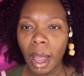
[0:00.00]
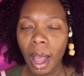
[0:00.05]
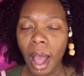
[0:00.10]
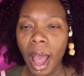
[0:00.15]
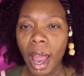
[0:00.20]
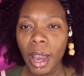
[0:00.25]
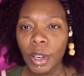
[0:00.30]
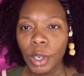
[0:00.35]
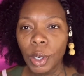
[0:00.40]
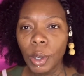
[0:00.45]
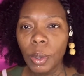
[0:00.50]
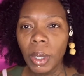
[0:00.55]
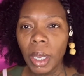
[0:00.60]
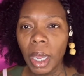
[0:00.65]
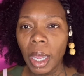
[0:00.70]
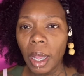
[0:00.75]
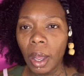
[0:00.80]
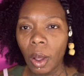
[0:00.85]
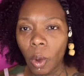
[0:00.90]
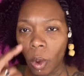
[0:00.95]
I do
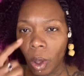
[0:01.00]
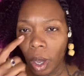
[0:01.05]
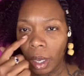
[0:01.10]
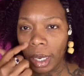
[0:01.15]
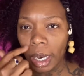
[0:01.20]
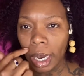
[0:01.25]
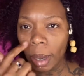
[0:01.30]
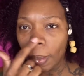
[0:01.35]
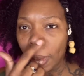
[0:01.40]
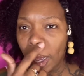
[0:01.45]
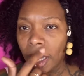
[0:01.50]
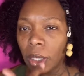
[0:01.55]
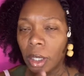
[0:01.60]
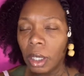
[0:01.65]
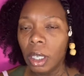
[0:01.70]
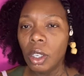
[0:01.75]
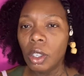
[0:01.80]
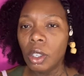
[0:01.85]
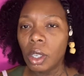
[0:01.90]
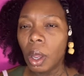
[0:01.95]
get oily in my
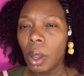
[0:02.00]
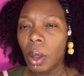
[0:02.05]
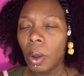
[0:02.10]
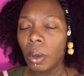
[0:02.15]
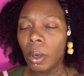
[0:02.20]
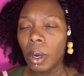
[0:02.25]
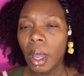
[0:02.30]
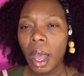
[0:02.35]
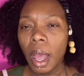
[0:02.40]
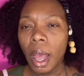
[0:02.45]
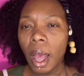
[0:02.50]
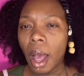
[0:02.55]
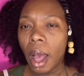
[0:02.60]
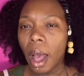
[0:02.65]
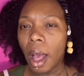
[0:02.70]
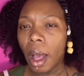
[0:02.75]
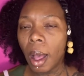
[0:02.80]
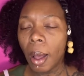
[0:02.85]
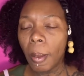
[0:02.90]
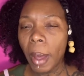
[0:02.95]
T-zone
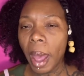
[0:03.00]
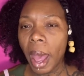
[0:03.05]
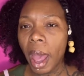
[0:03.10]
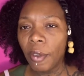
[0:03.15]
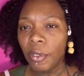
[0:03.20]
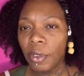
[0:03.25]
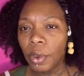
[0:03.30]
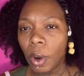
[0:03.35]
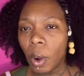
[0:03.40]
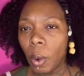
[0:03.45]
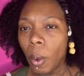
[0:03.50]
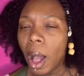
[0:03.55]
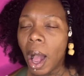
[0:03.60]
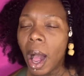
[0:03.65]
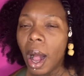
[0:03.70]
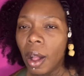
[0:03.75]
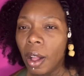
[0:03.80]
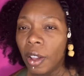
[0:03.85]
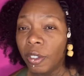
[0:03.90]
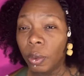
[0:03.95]
after a
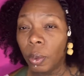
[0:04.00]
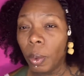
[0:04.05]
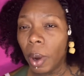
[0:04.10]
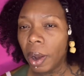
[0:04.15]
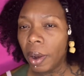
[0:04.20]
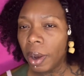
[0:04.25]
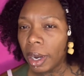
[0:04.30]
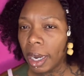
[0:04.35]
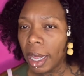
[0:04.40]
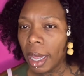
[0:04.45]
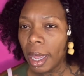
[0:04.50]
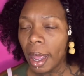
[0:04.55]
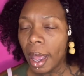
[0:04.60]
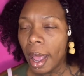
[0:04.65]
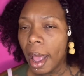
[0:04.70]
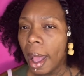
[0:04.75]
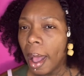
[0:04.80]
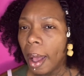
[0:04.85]
while of wearing it,